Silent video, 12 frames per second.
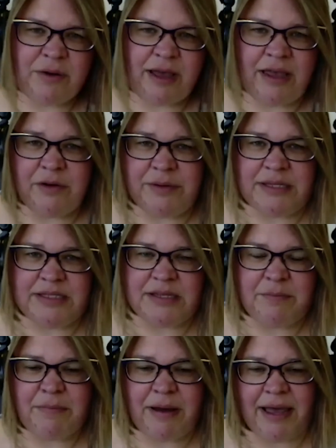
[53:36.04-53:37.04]

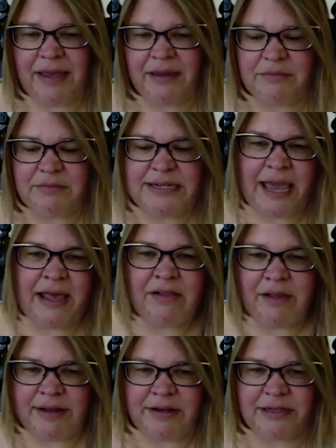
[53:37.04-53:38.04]
and my
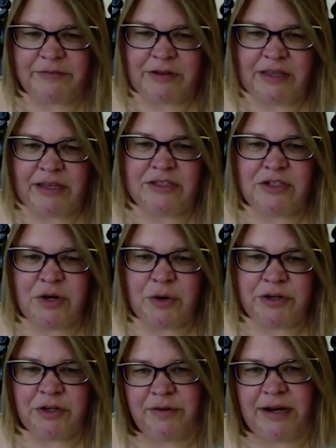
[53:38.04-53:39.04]
tagline on everything is know
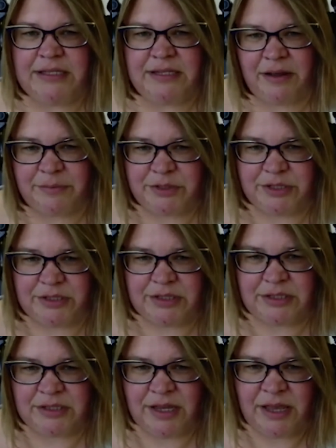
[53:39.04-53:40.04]
your rights and
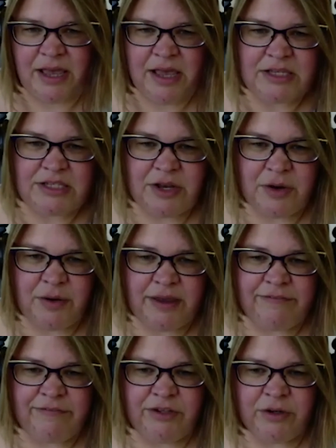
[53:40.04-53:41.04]
options. So
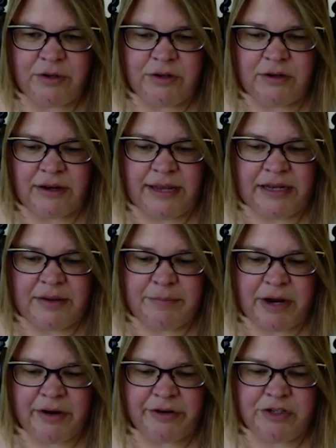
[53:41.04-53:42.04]
if you're in a
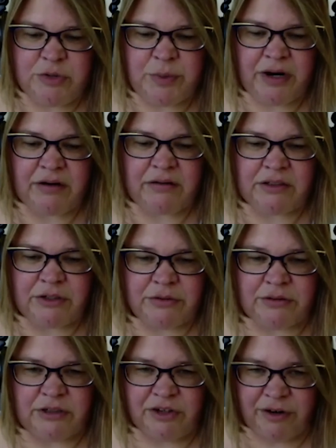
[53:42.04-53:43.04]
marriage where
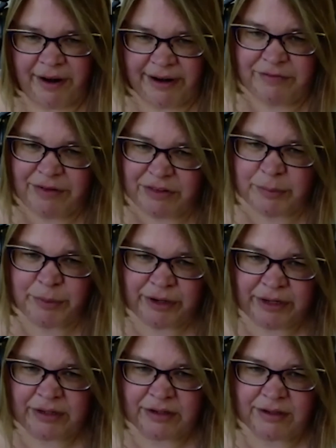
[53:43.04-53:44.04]
you're kind of on the
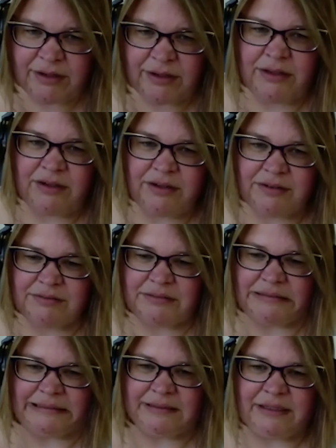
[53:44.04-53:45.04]
brink,
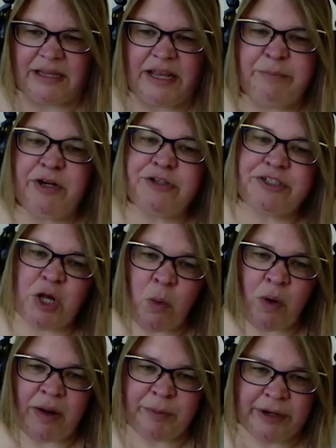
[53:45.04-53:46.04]
but you're still
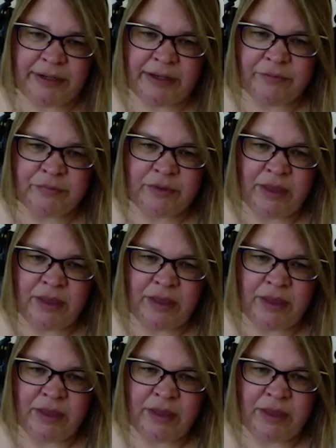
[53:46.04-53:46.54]
cooperating,